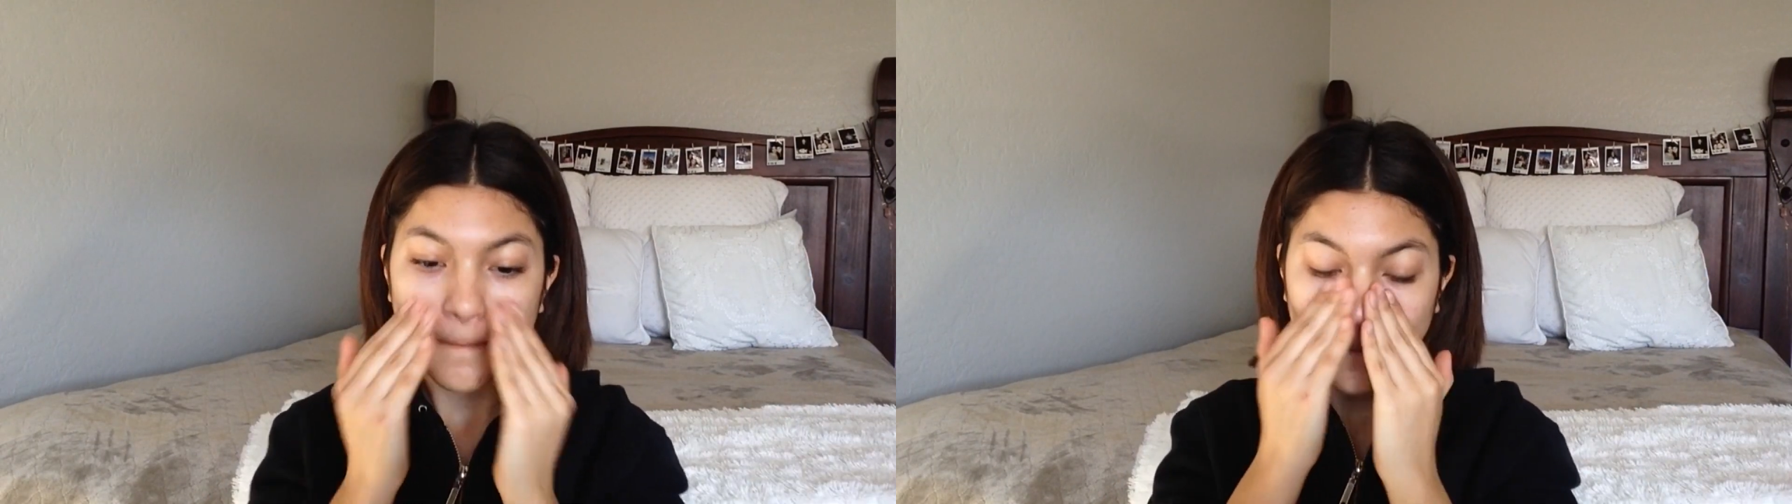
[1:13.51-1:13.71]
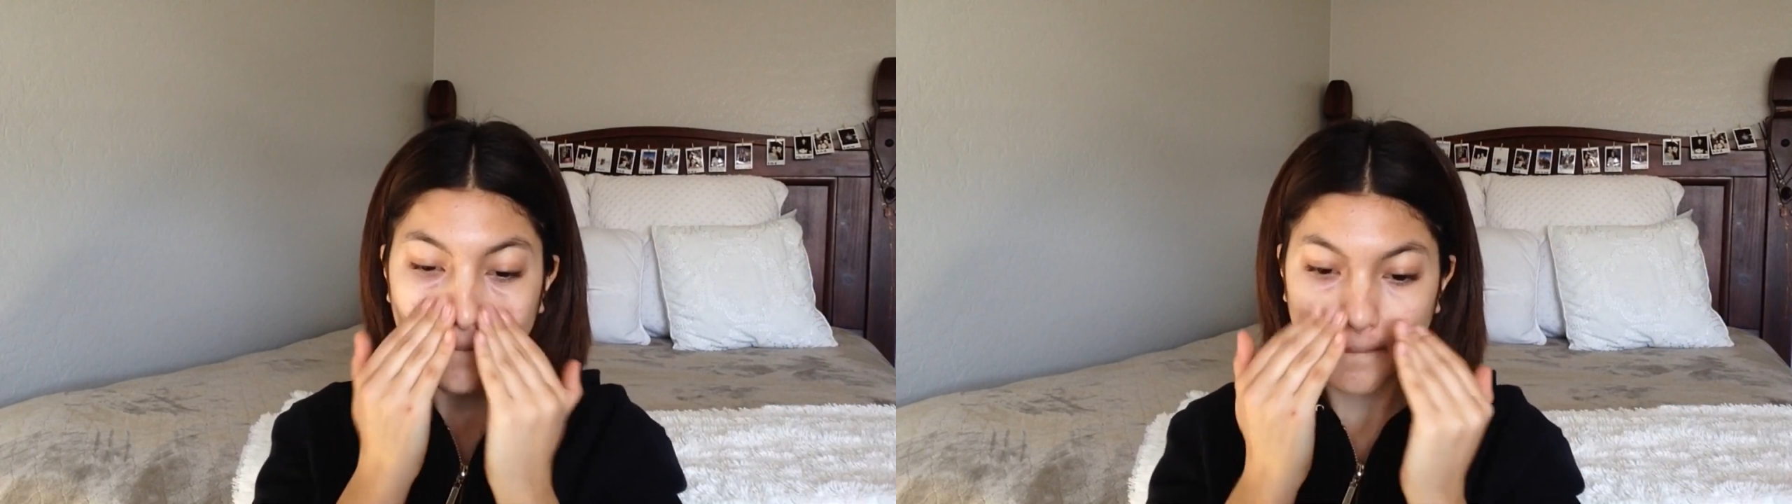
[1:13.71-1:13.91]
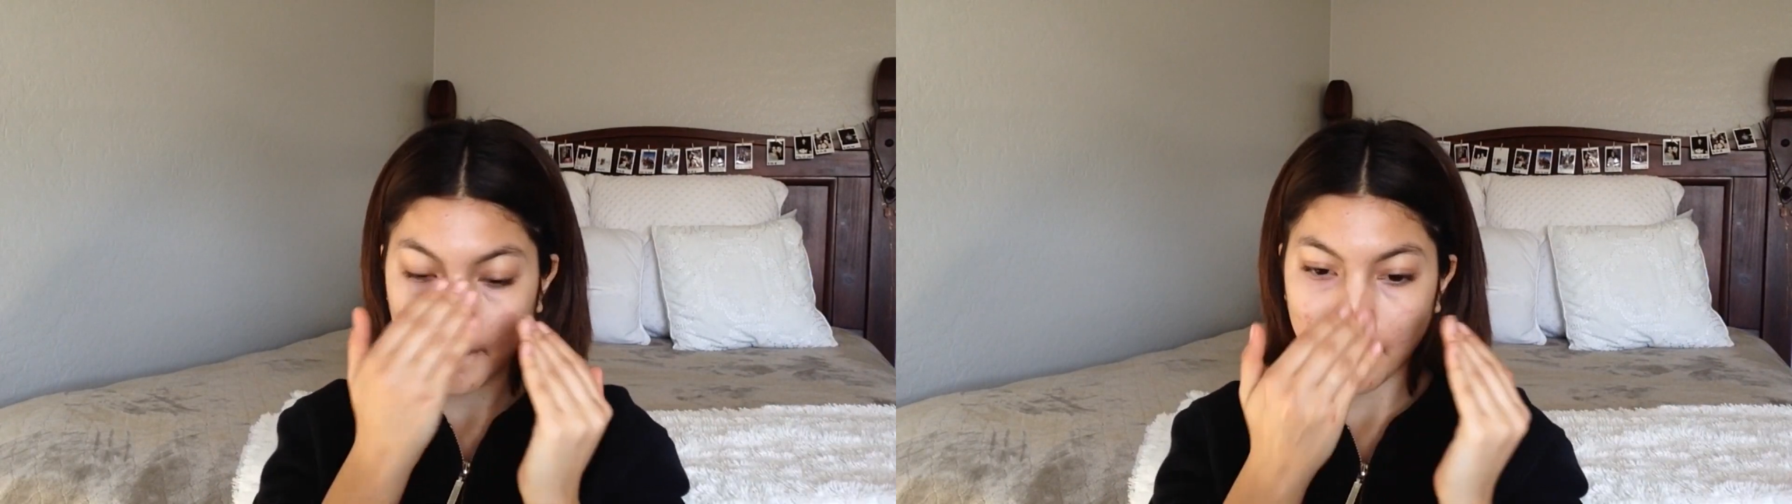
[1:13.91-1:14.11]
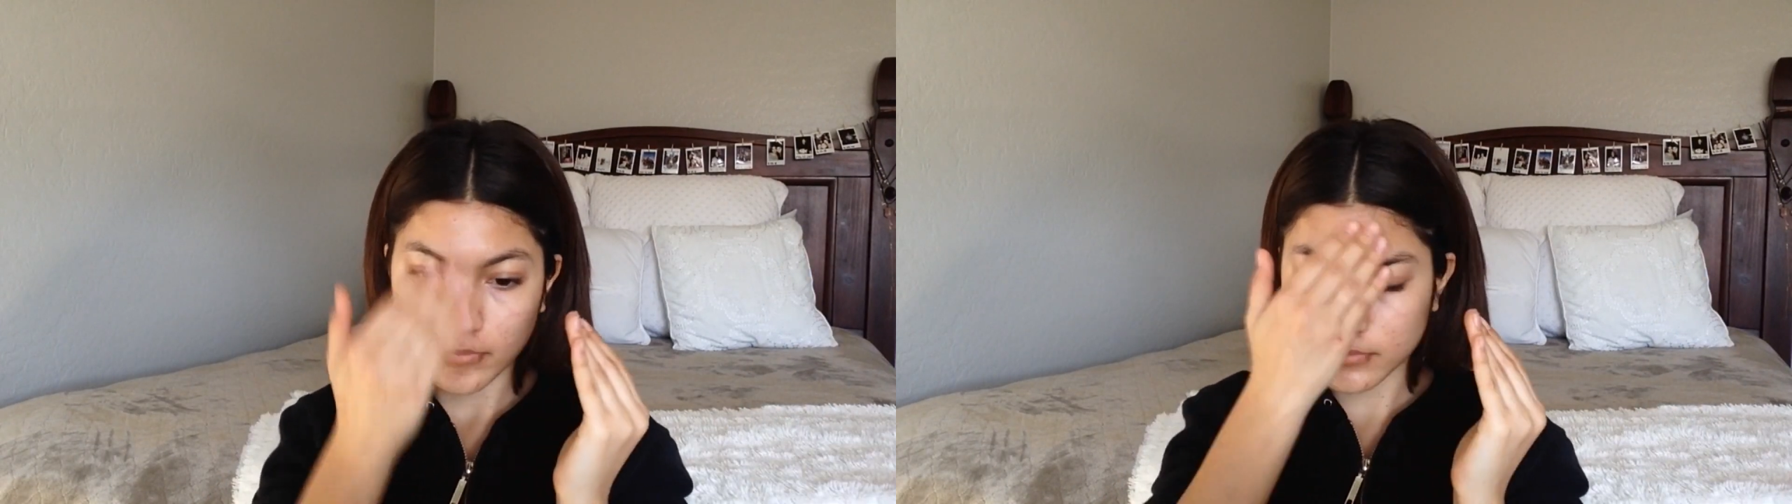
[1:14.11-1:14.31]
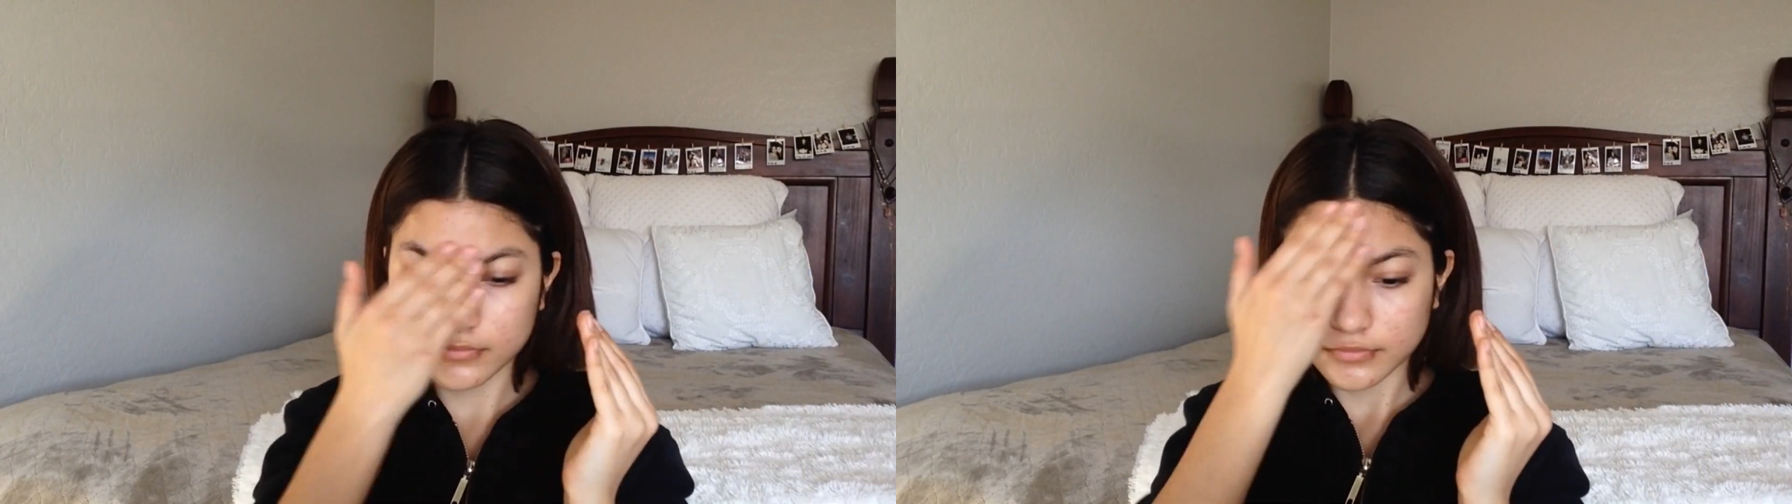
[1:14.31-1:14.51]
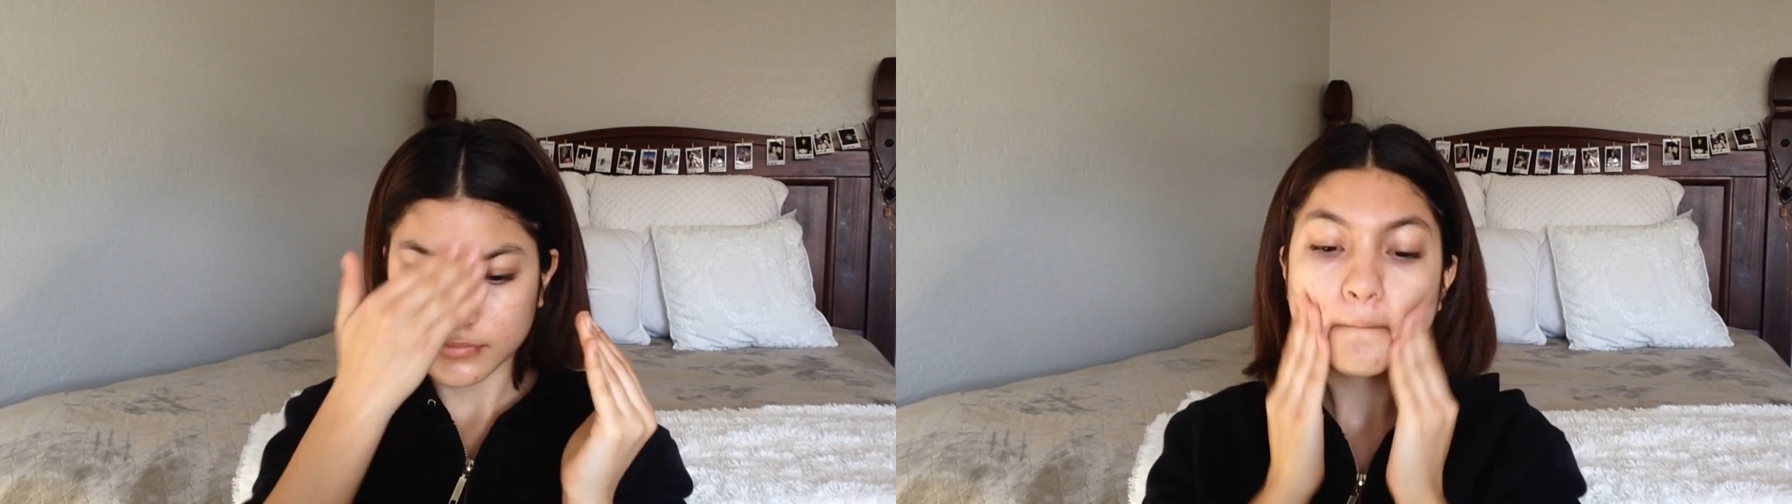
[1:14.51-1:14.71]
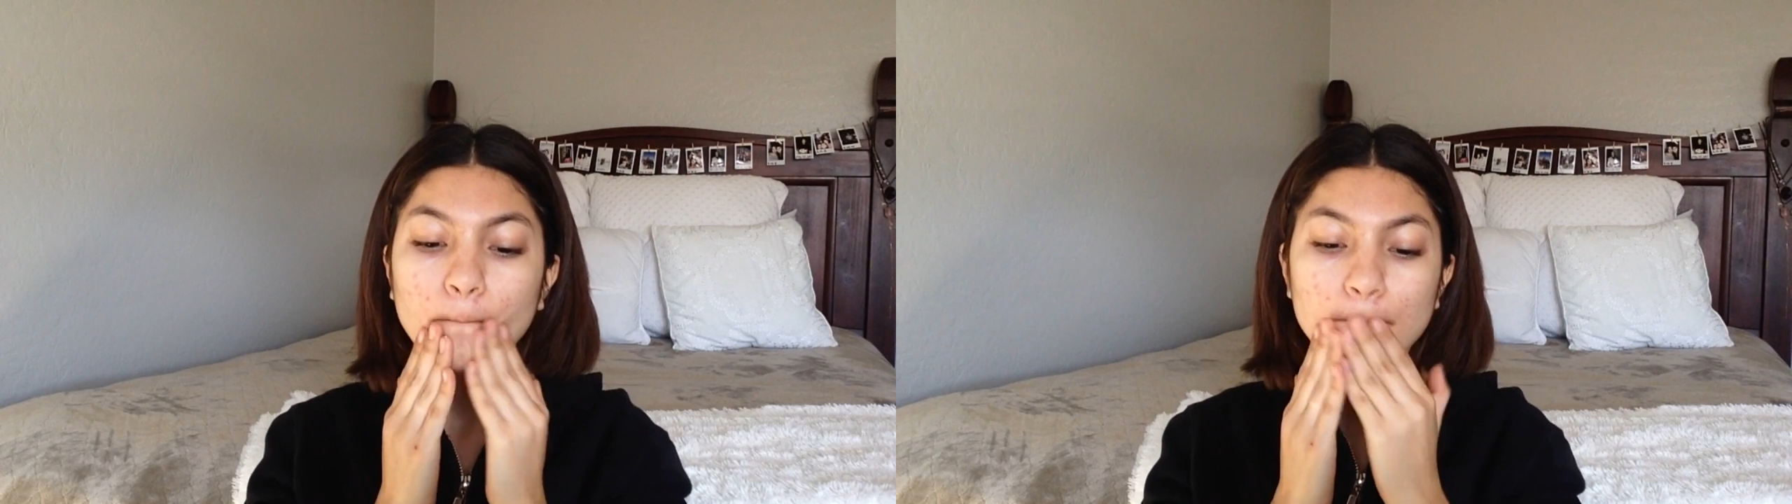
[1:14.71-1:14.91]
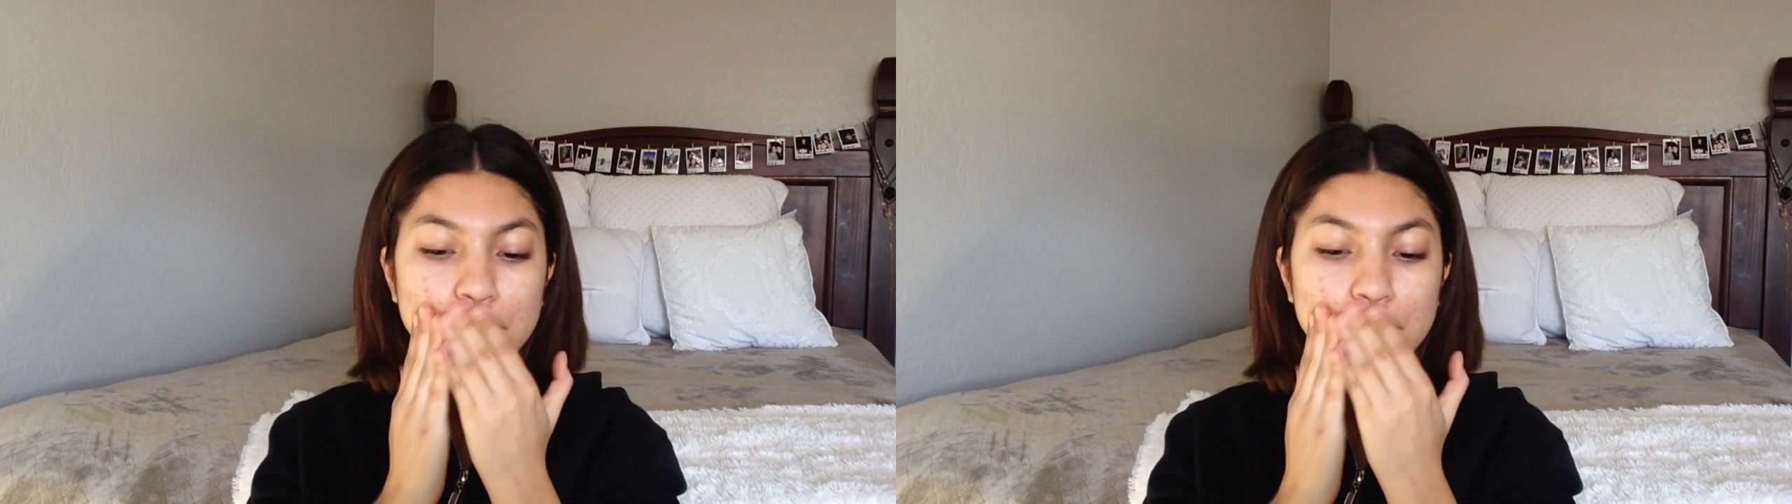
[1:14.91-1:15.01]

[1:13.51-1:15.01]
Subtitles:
applying this